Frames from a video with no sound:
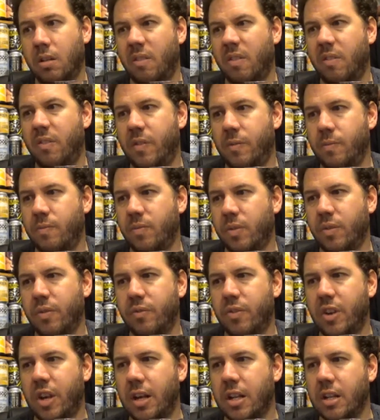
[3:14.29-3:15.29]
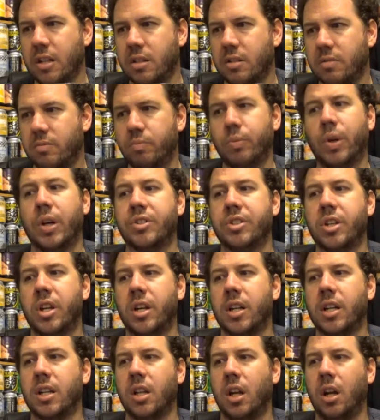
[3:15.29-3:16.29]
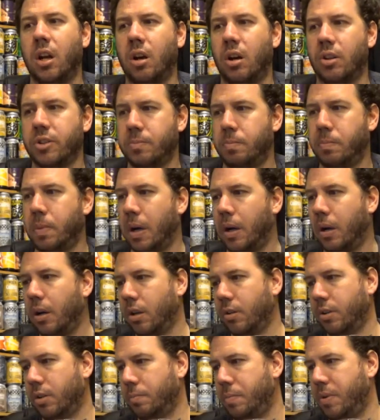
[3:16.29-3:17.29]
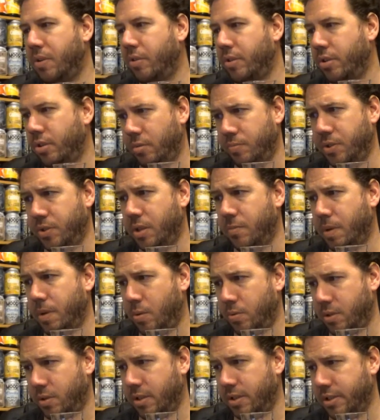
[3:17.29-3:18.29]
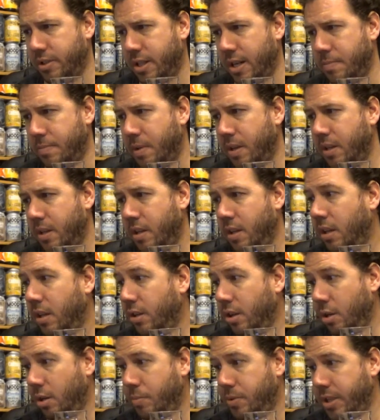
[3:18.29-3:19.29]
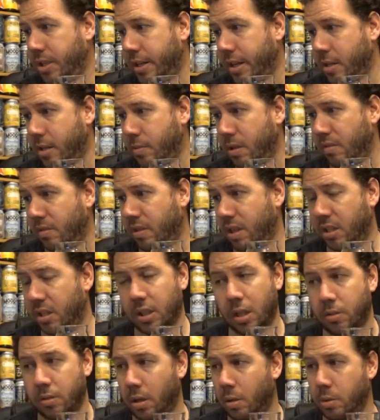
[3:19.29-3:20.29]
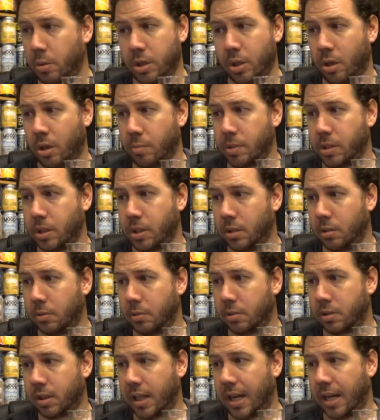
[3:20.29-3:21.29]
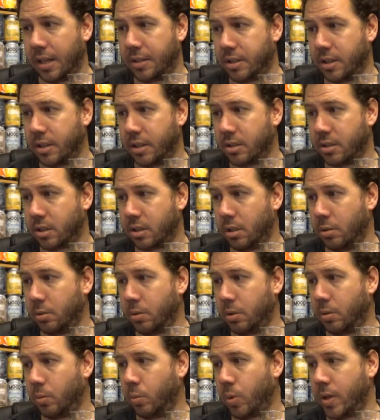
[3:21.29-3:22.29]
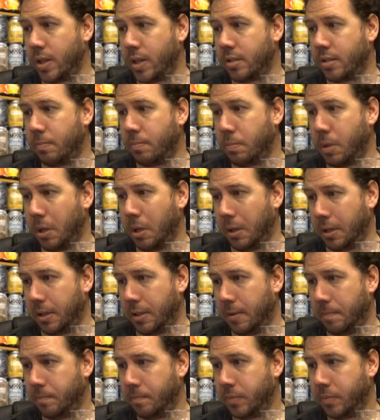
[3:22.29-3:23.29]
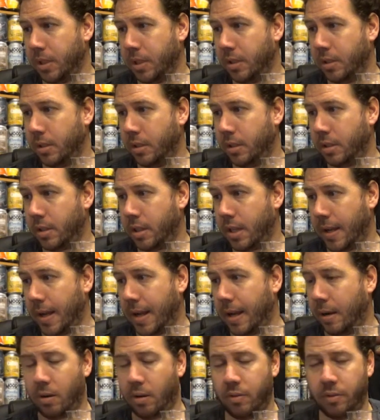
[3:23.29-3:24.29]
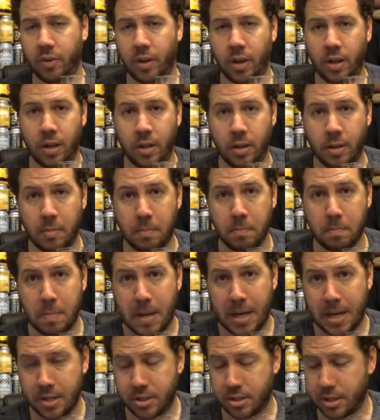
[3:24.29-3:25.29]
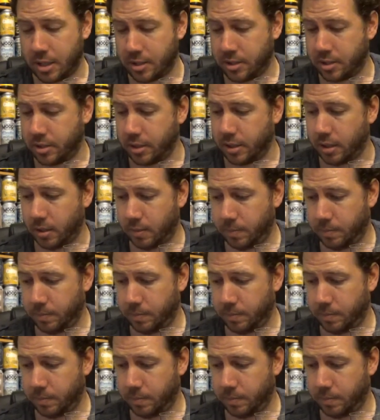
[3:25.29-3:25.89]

fairly, well, certainly the last part, the bittering hops and the malts are the same. 9% ABV, don't know the IBUs, allergens, gluten, wheat and barley. Out of Manchester.